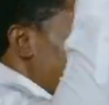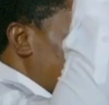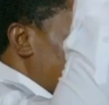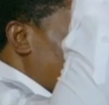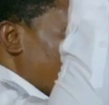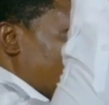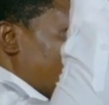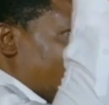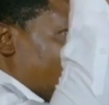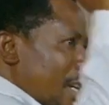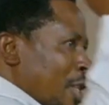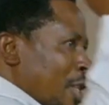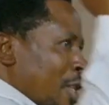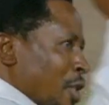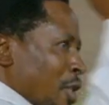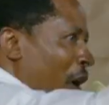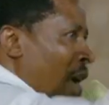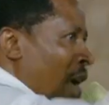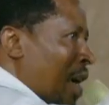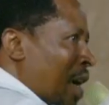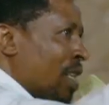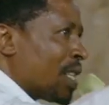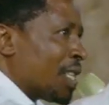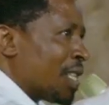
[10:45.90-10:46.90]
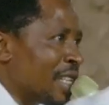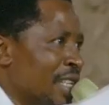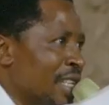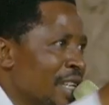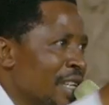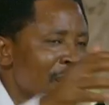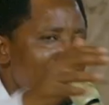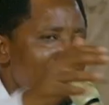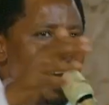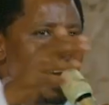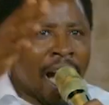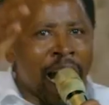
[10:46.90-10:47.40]
your season.
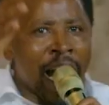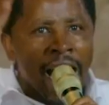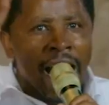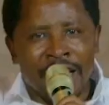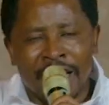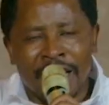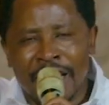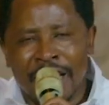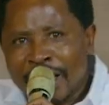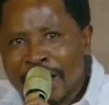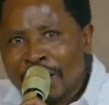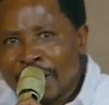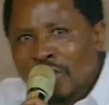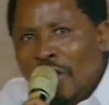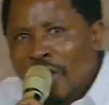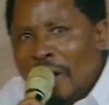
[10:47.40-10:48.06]
And this is your